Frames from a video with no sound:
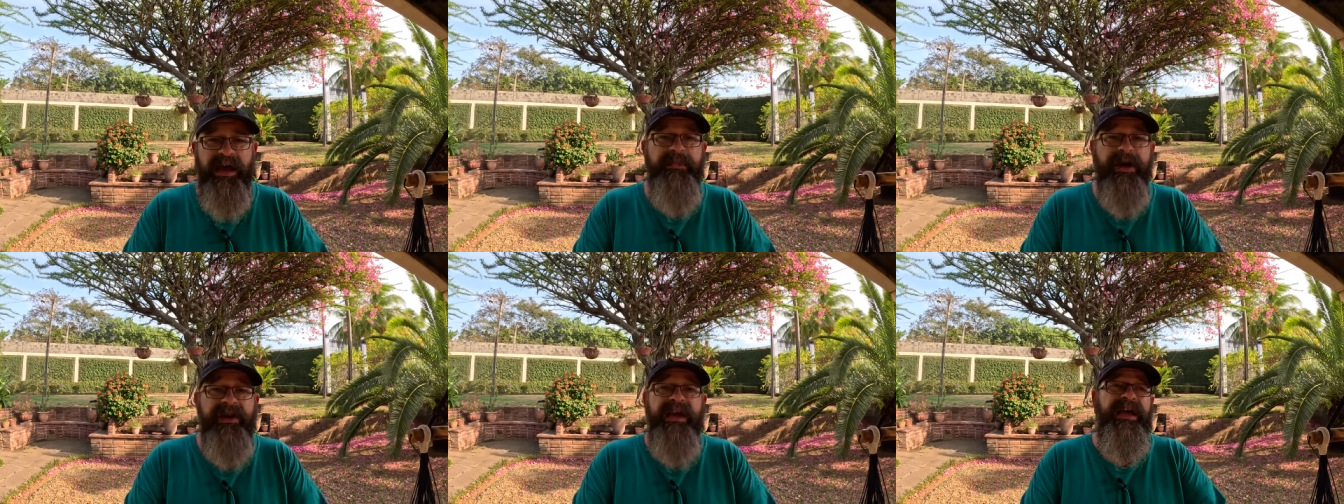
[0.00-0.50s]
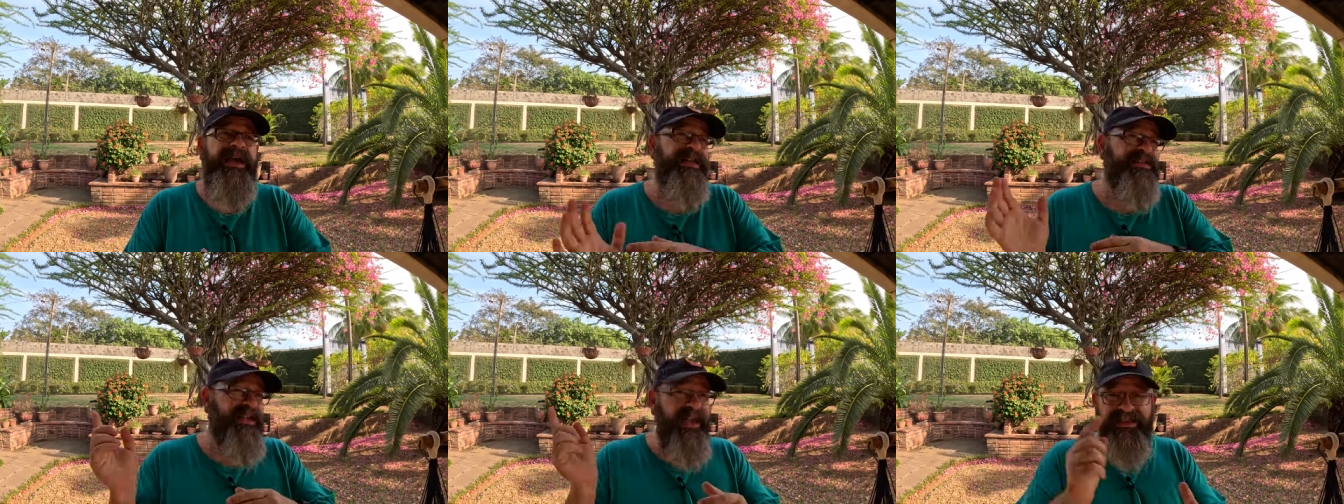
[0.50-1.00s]
uh, but
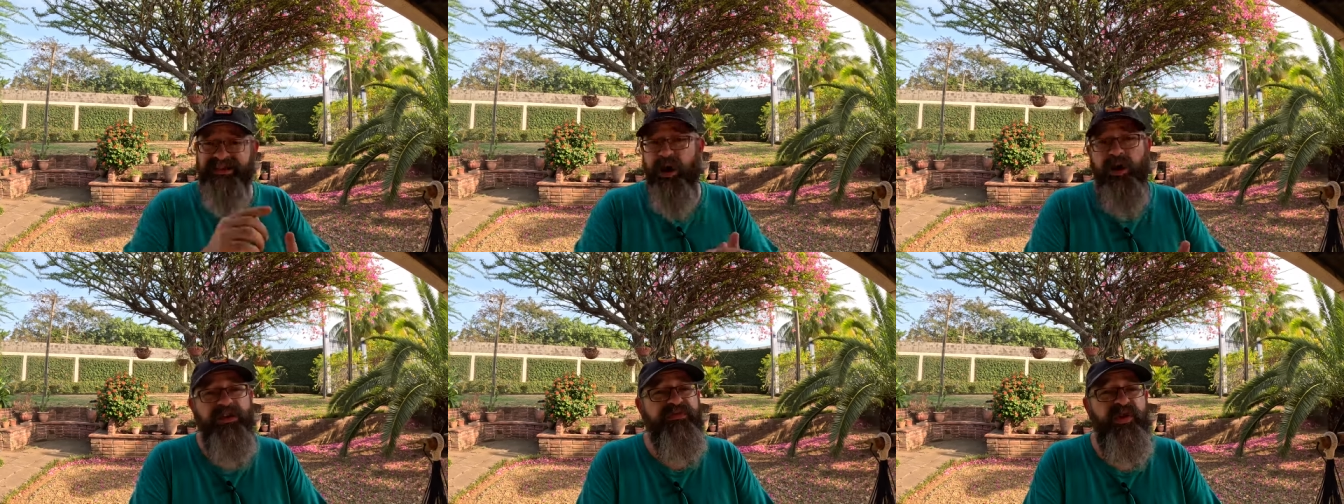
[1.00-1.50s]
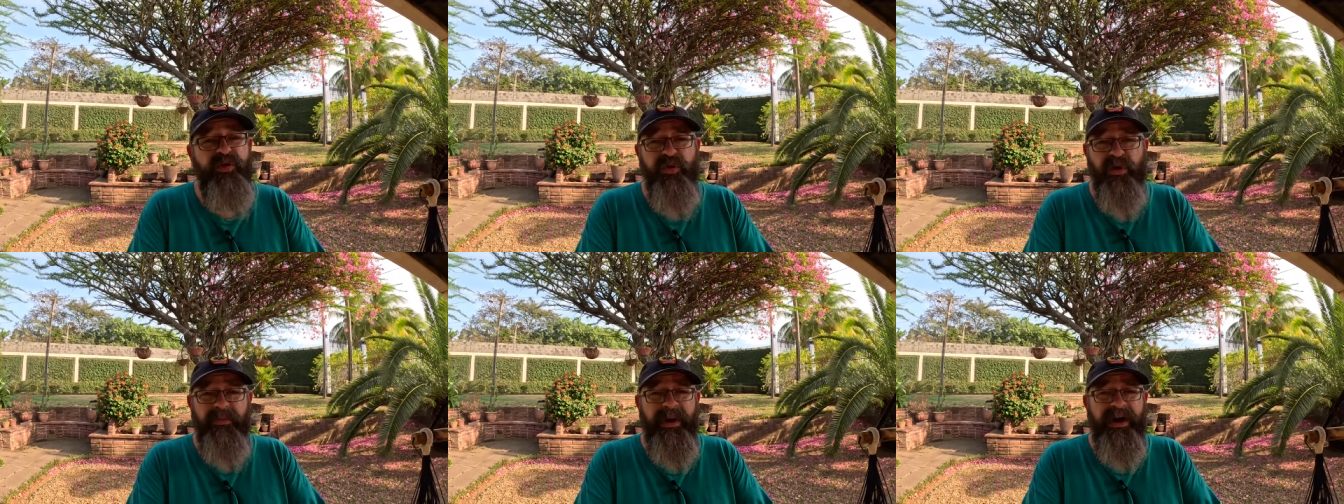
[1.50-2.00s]
it's it's all of you who
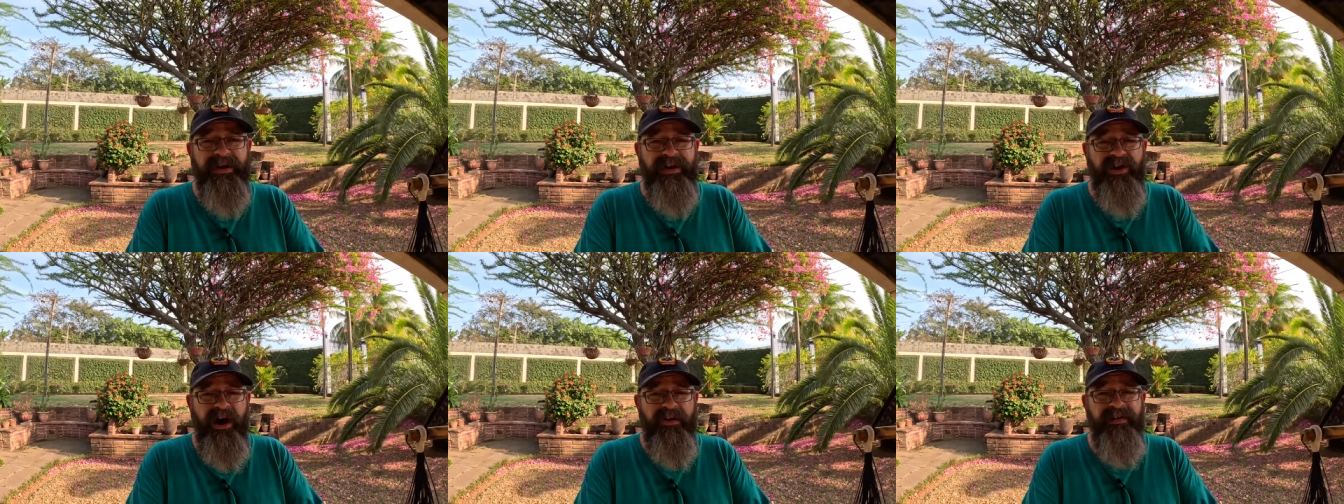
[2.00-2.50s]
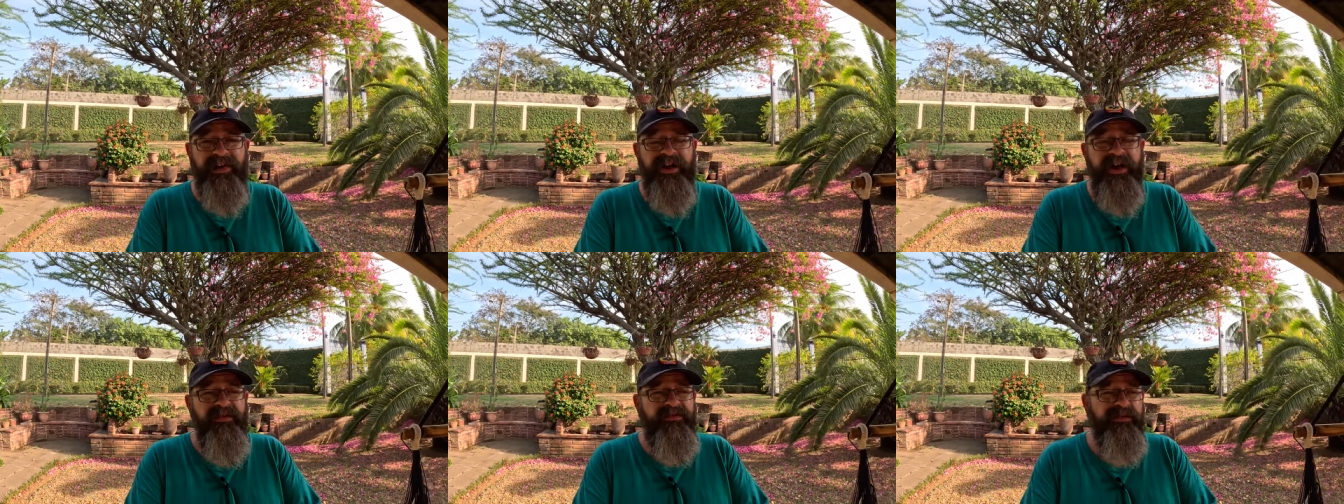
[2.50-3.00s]
are buying a coffee
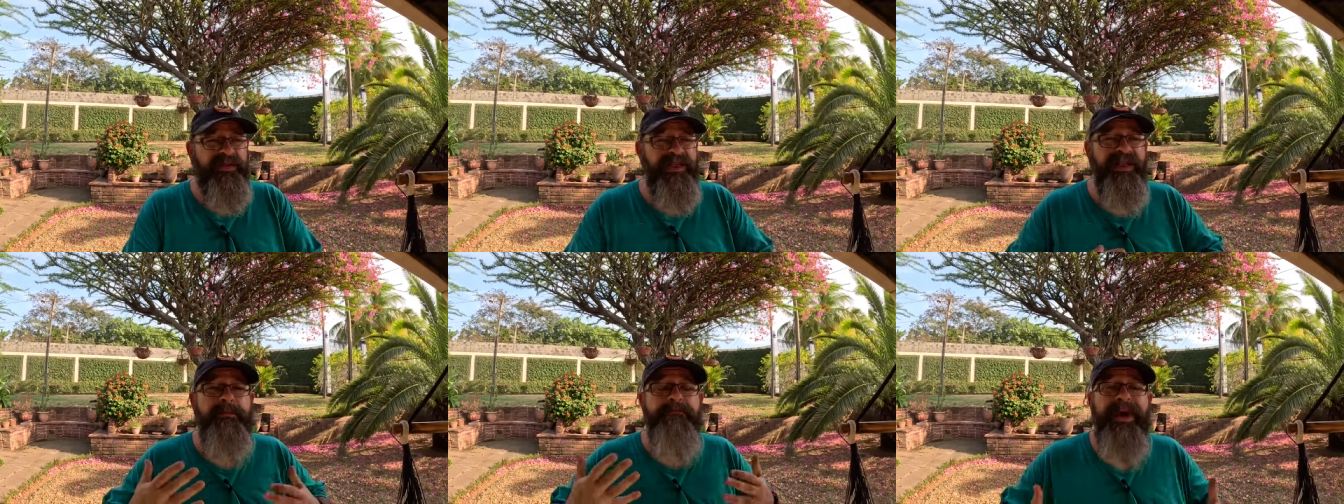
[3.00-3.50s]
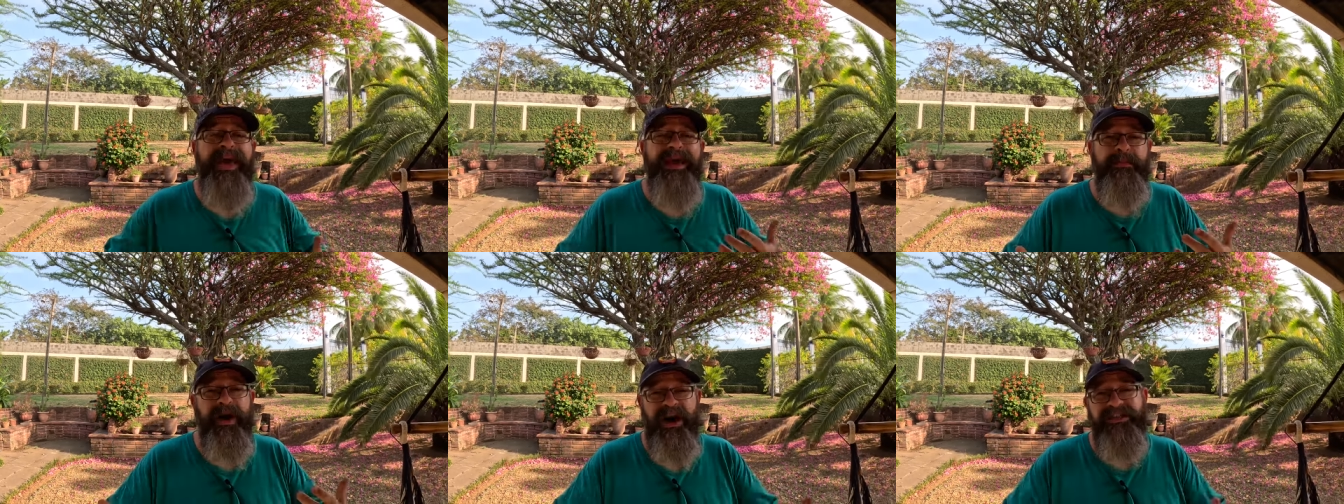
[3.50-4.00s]
for me that make
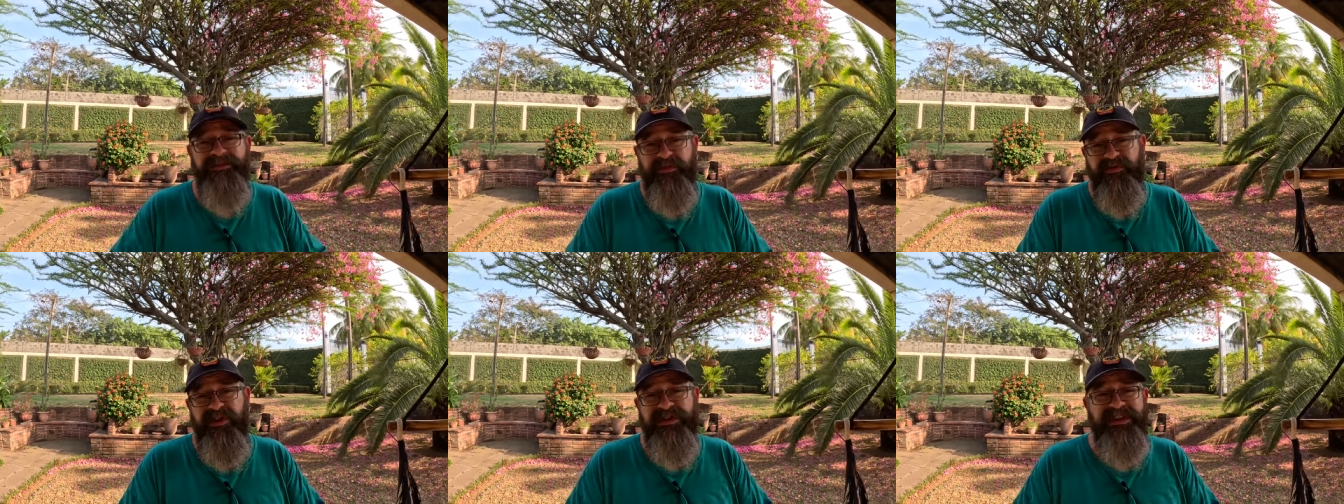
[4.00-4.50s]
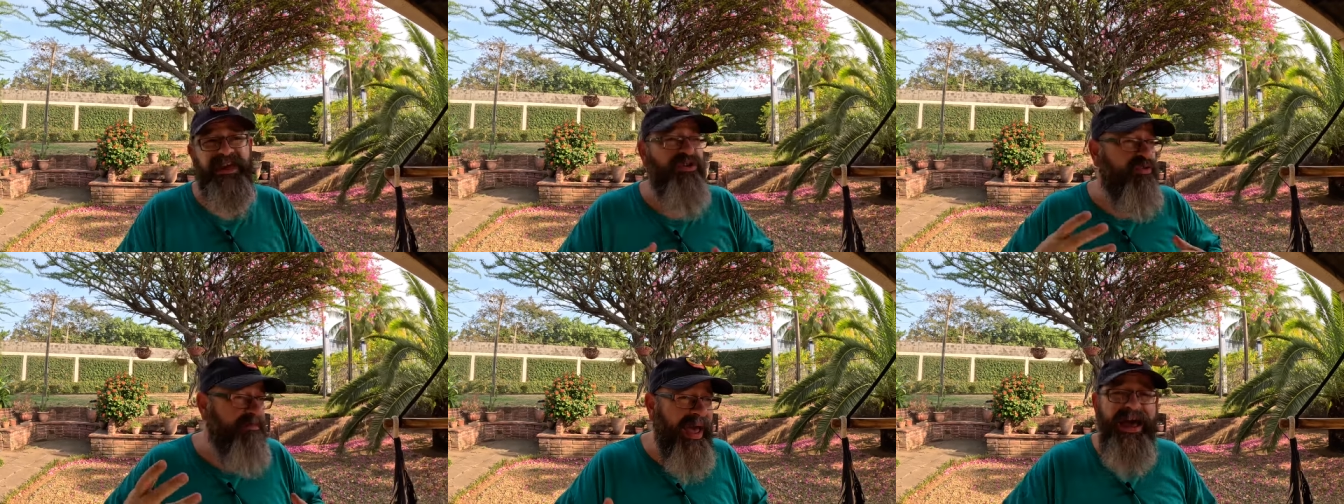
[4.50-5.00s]
it possible for us to get
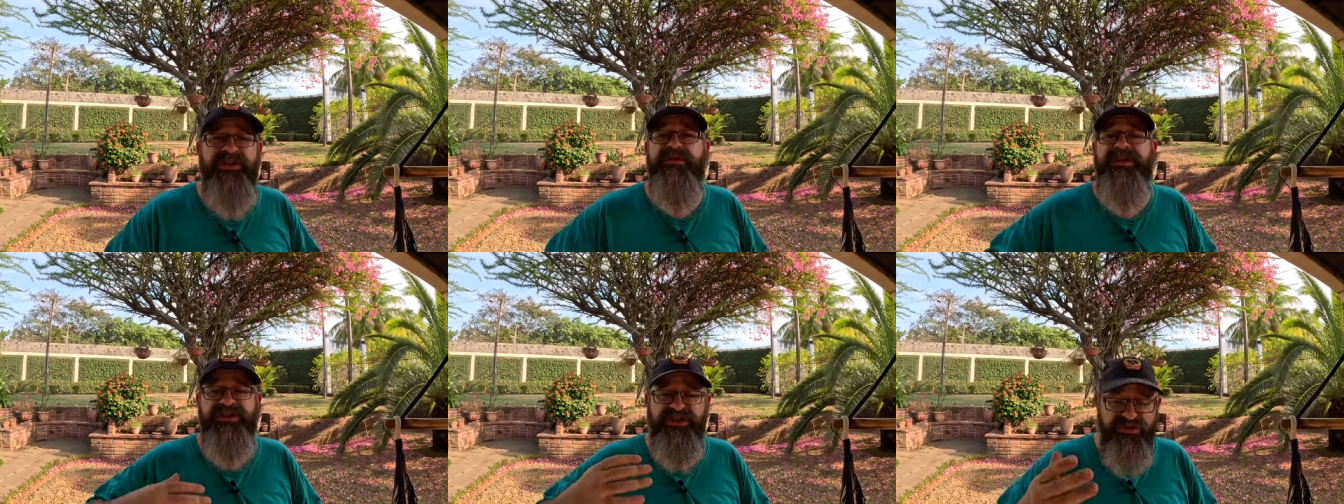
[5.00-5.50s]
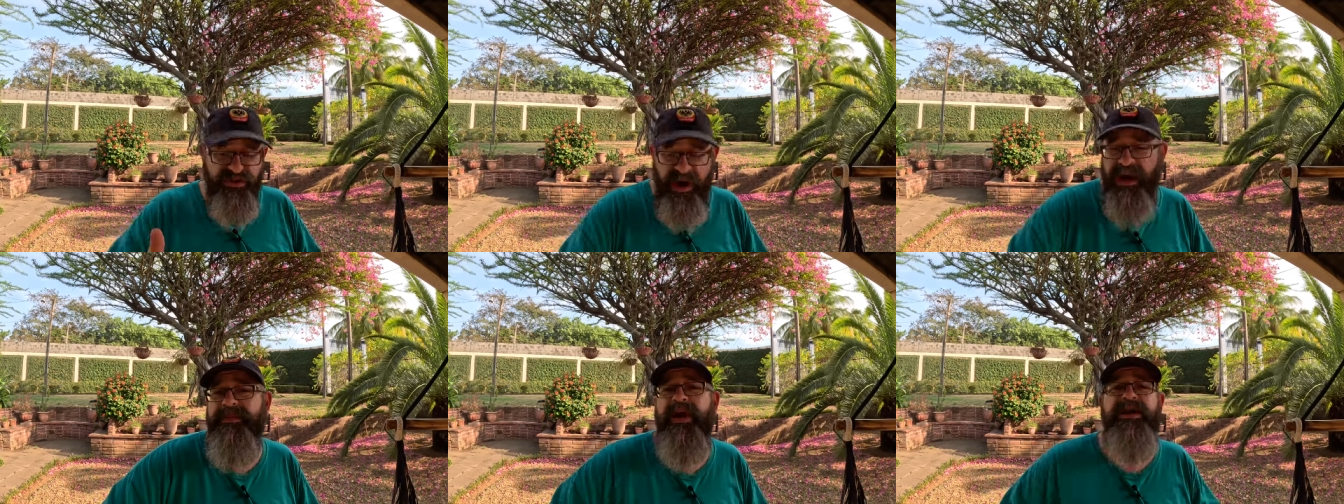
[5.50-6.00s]
new batteries, new
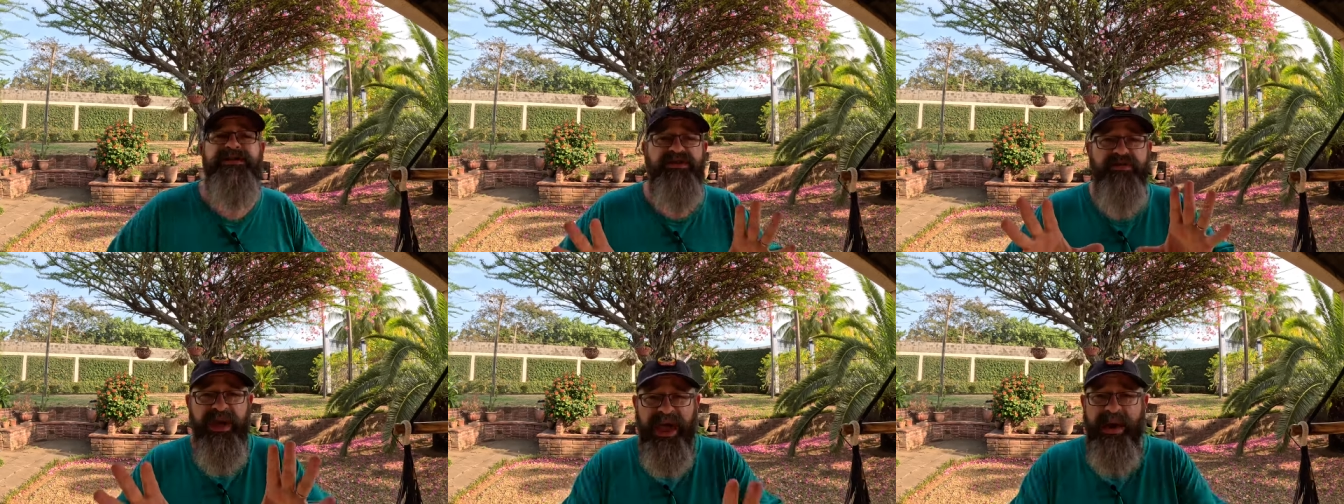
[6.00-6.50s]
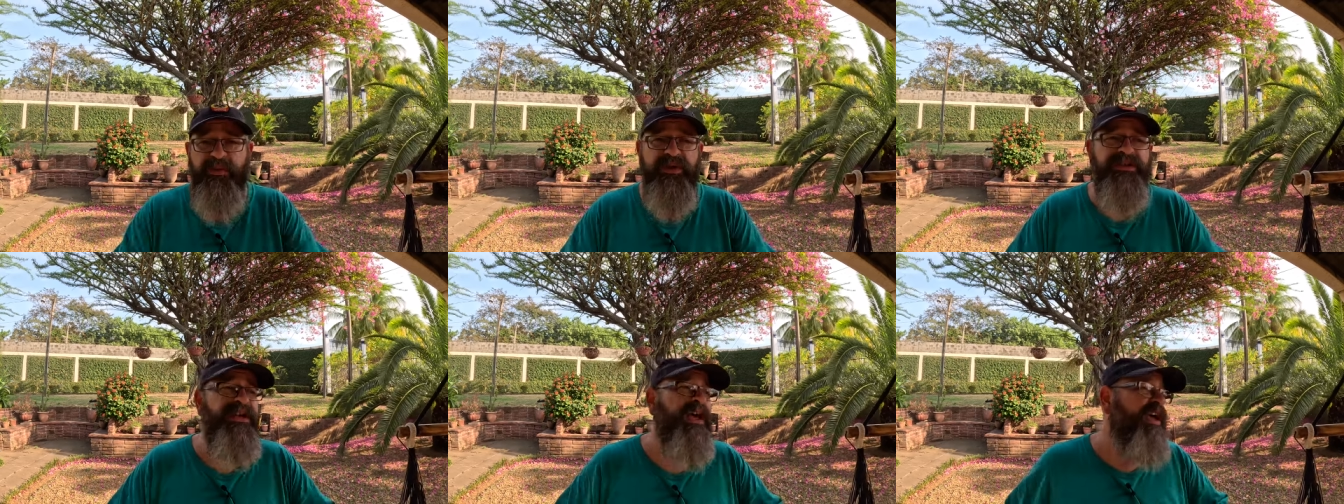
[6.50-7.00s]
tripods, new
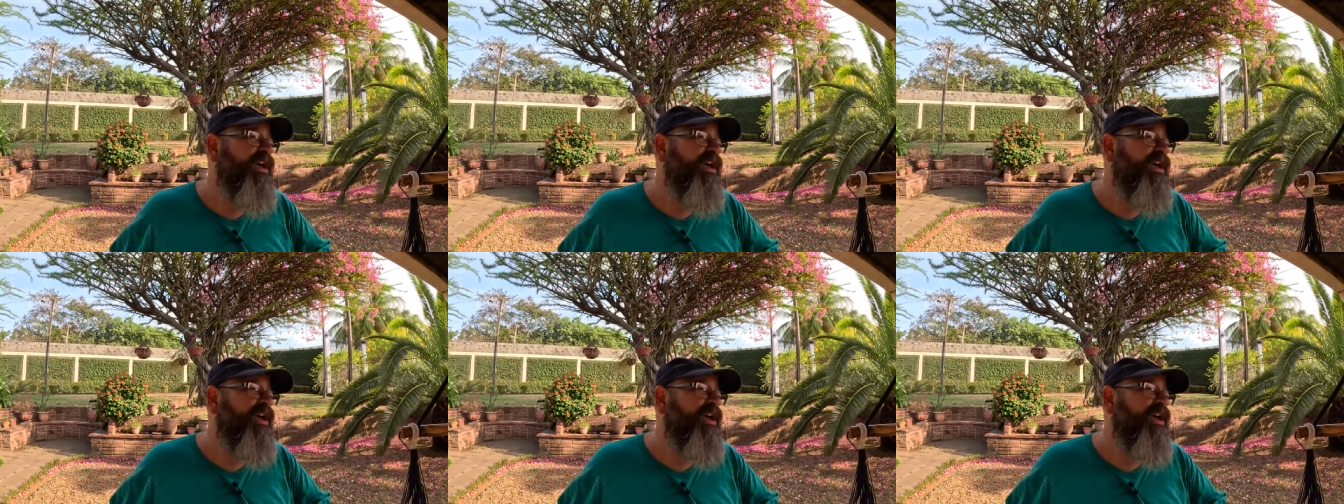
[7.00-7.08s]
cameras,